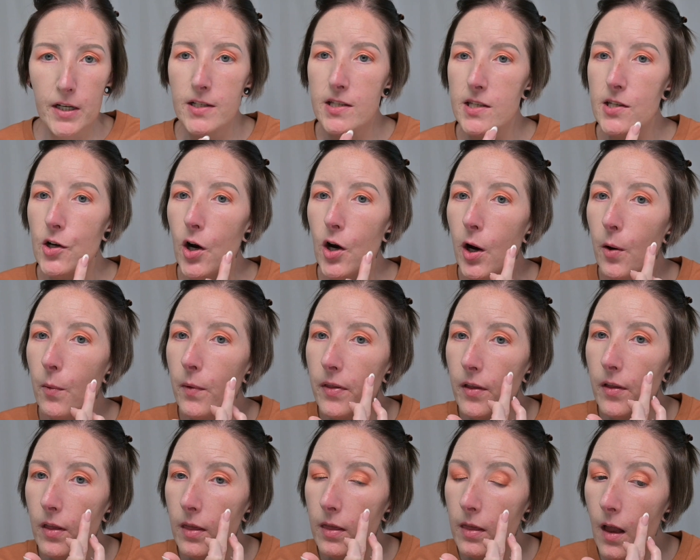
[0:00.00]
to start with
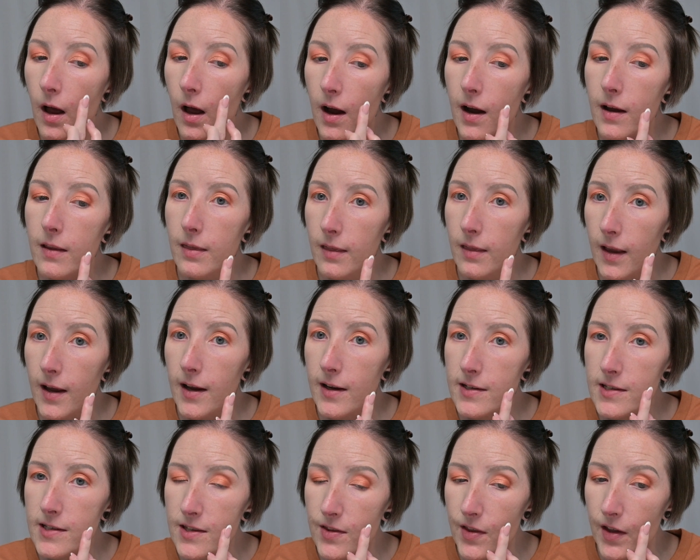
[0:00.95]
a lot
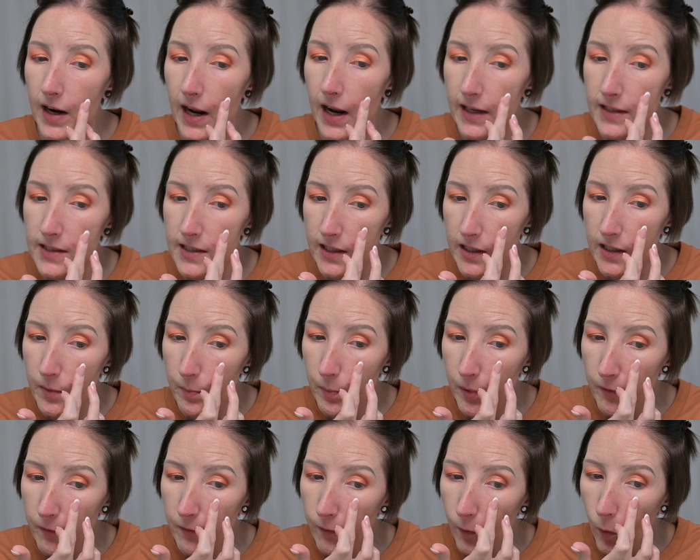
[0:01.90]
less than I did
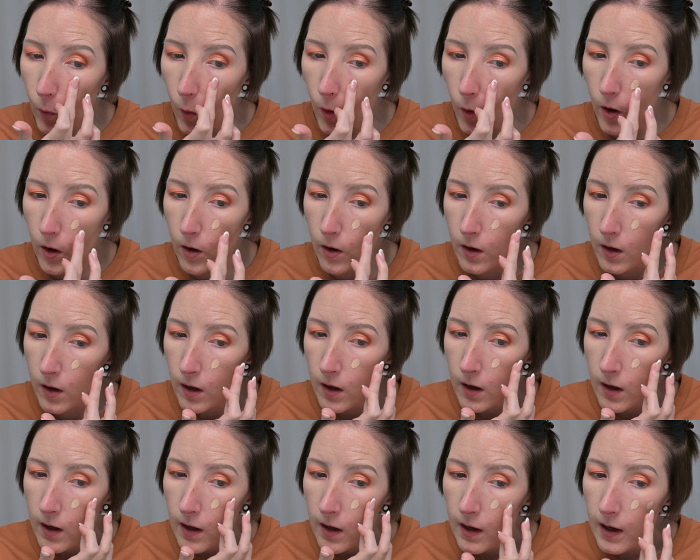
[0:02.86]
before
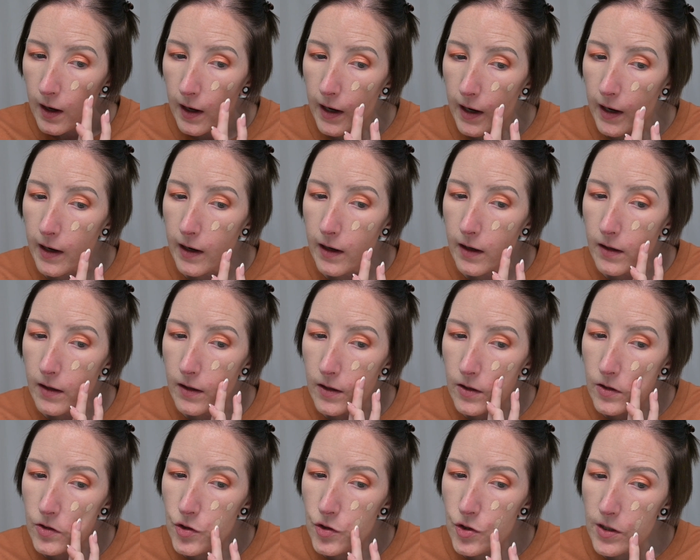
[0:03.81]

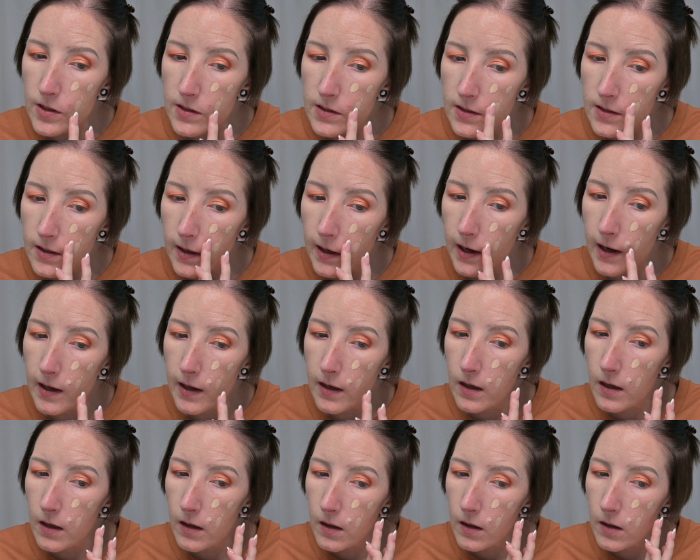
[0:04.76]
and just
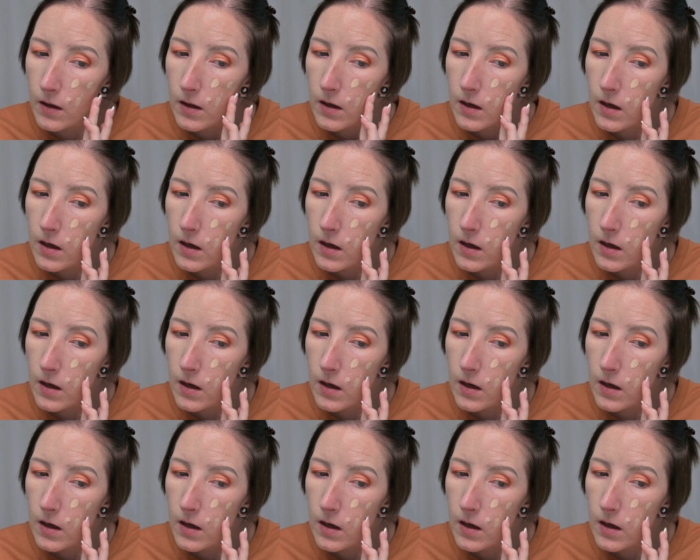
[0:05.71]
kind of